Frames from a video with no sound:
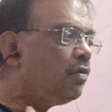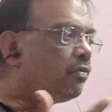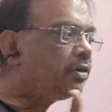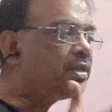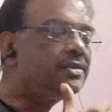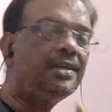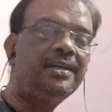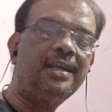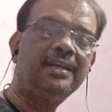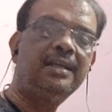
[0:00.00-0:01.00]
For this
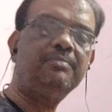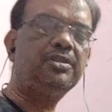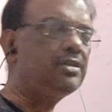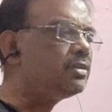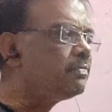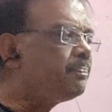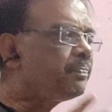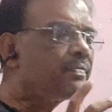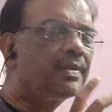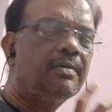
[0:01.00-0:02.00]
ray diagram, children,
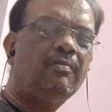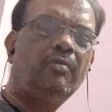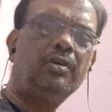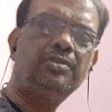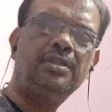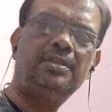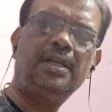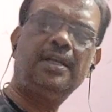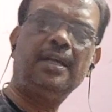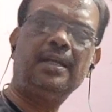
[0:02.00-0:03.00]
watch this
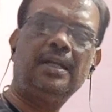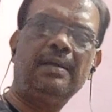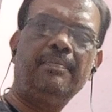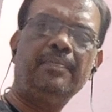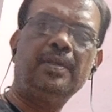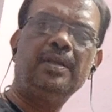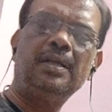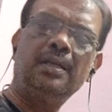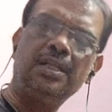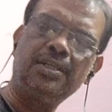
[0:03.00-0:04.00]
ray diagram,
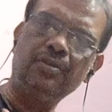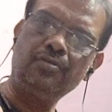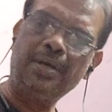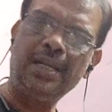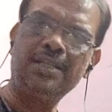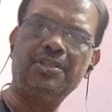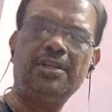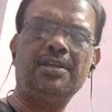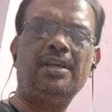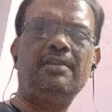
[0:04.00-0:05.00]
listen to my
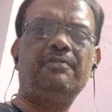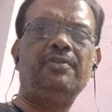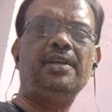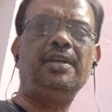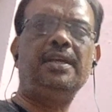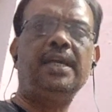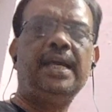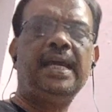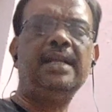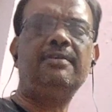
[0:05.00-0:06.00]
lecture carefully
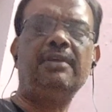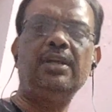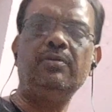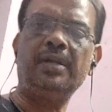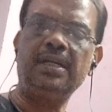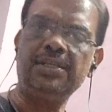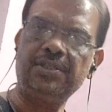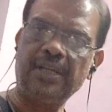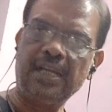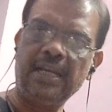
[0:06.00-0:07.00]
and try to
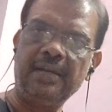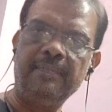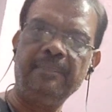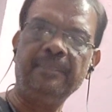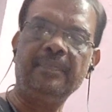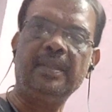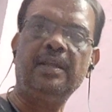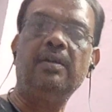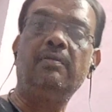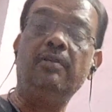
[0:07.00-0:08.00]
understand,
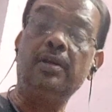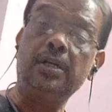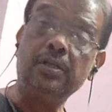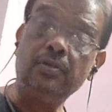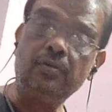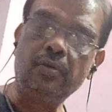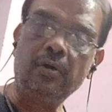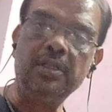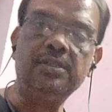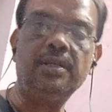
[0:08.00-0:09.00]
learn to
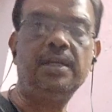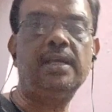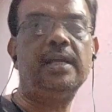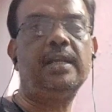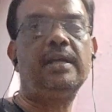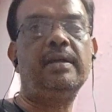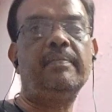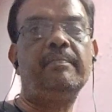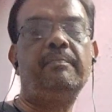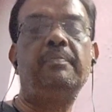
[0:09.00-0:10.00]
draw this ray
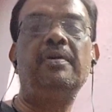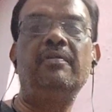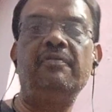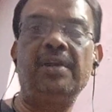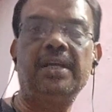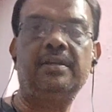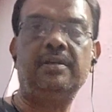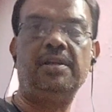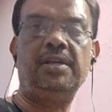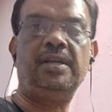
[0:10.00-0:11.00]
diagram
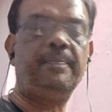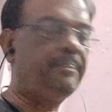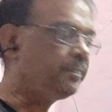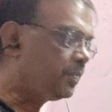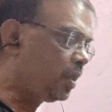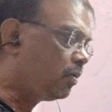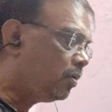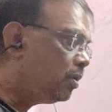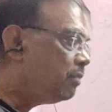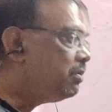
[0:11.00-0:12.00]
perfectly.
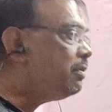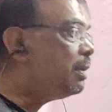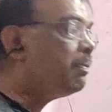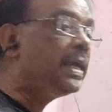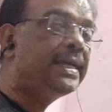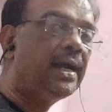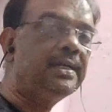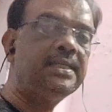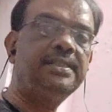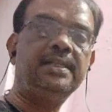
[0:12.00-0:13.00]
Now, we will apply
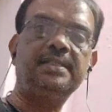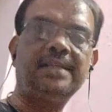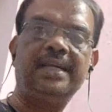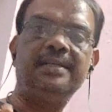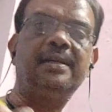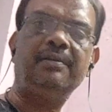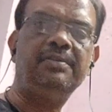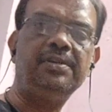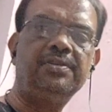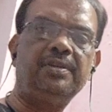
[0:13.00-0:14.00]
Cartesian sign
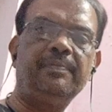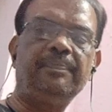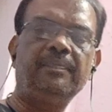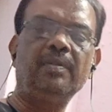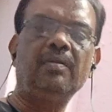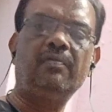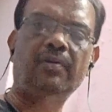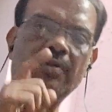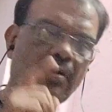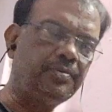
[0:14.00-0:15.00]
convention
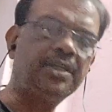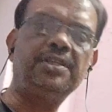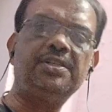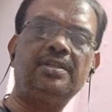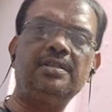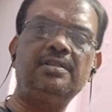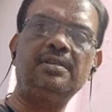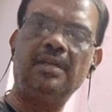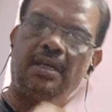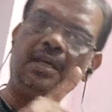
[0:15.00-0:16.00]
for object
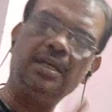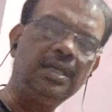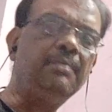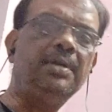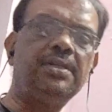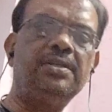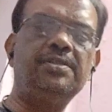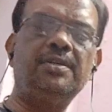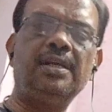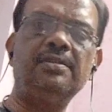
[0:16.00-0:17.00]
distance, image
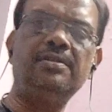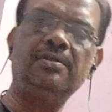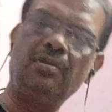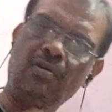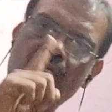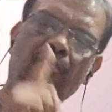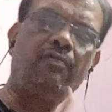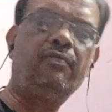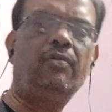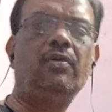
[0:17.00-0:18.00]
distance,
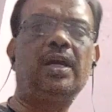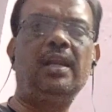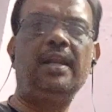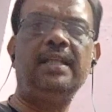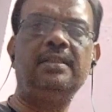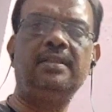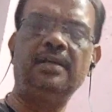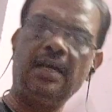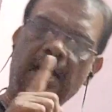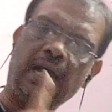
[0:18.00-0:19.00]
focal length,
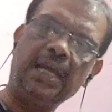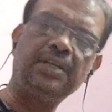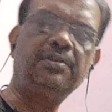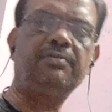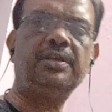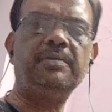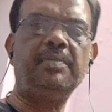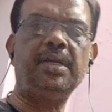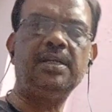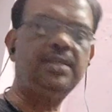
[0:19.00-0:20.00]
height of the
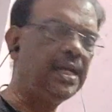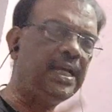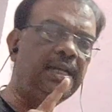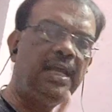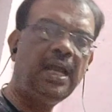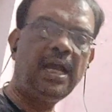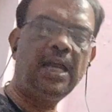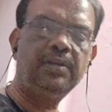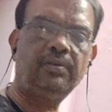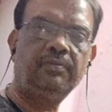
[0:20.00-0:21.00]
image and
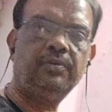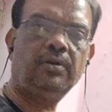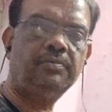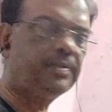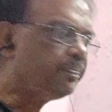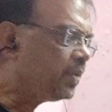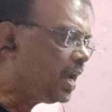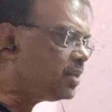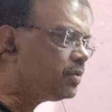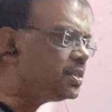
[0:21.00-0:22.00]
height of the object.
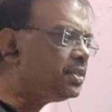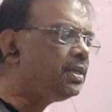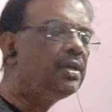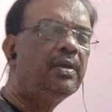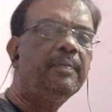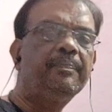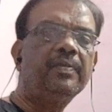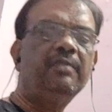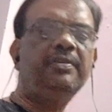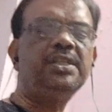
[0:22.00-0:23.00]
As you can see,
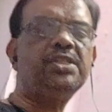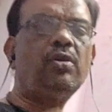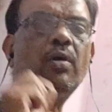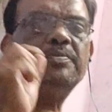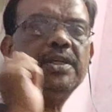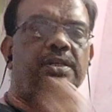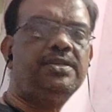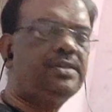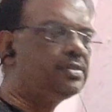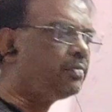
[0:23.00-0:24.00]
first object
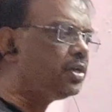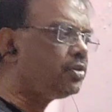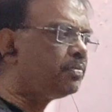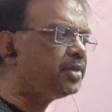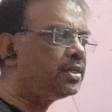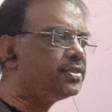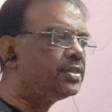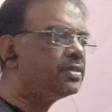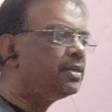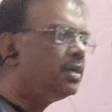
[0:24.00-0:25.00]
distance. What is object
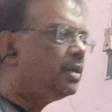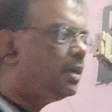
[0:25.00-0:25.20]
distance?